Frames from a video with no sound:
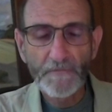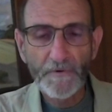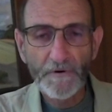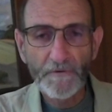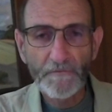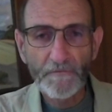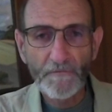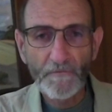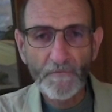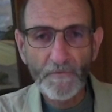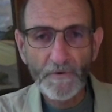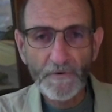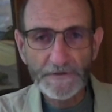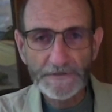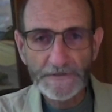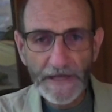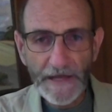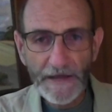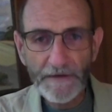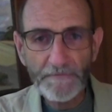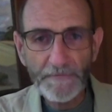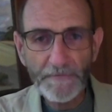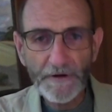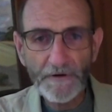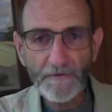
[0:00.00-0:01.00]
But what's
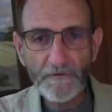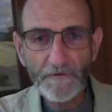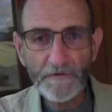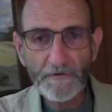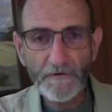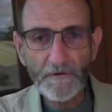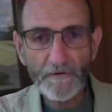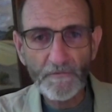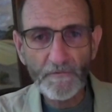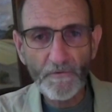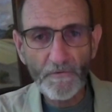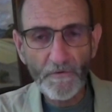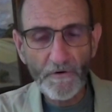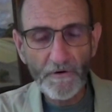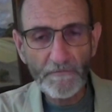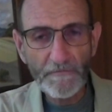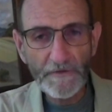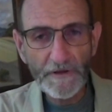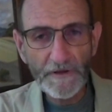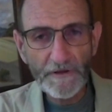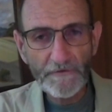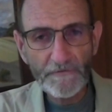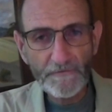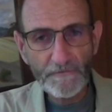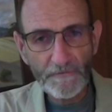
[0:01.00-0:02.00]
happening with global
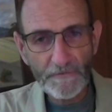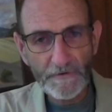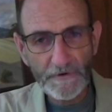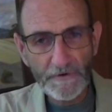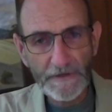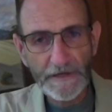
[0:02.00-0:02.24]
warming is we're